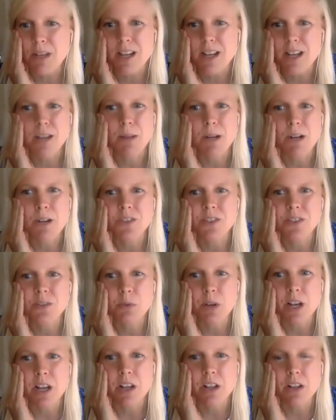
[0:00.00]
nightmares as
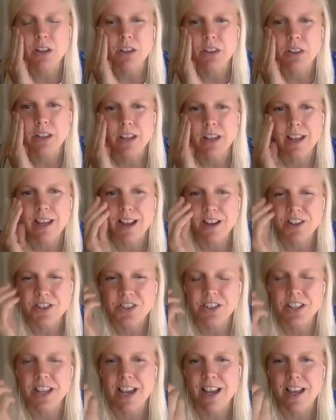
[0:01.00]
well. Like I
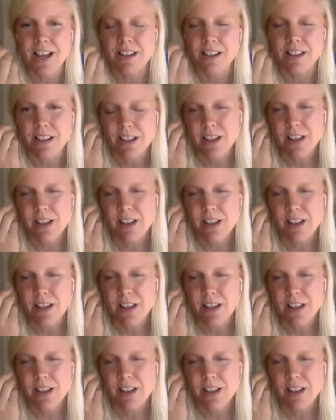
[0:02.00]
actually had